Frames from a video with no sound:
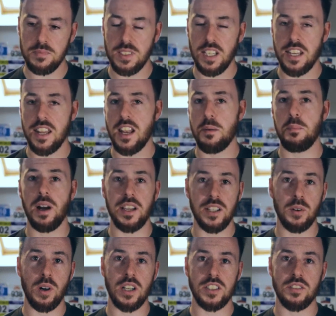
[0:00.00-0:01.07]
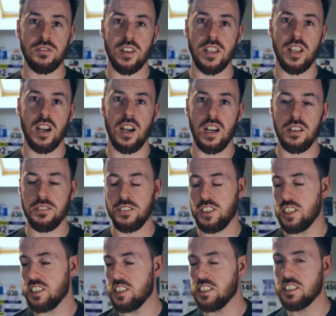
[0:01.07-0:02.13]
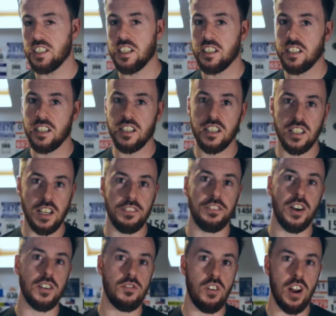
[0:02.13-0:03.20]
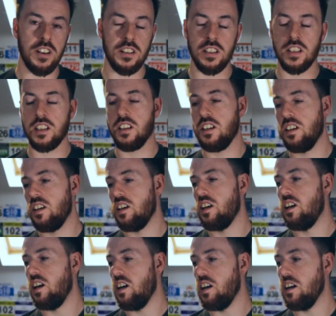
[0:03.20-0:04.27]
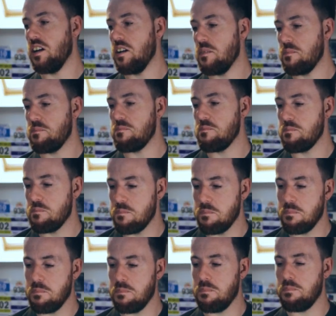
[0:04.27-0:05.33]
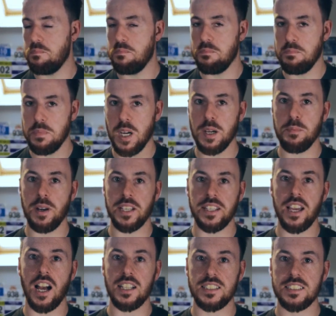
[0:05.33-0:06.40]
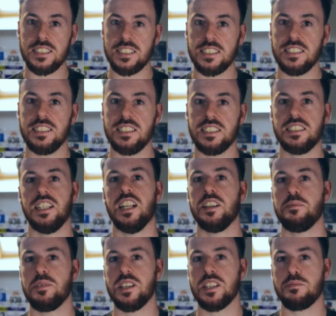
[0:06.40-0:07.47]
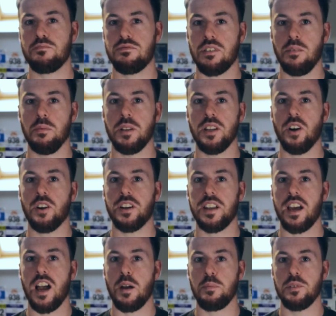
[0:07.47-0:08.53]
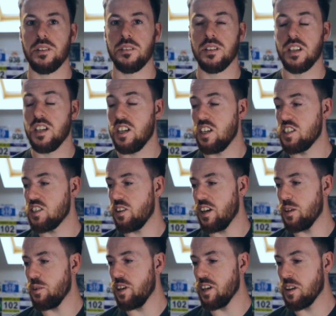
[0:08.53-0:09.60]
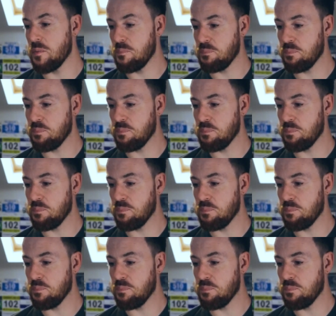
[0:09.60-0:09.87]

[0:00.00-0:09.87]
and then I might go out and run the half just as a fun run. But my gut is telling me it's probably not going to happen. So anyway,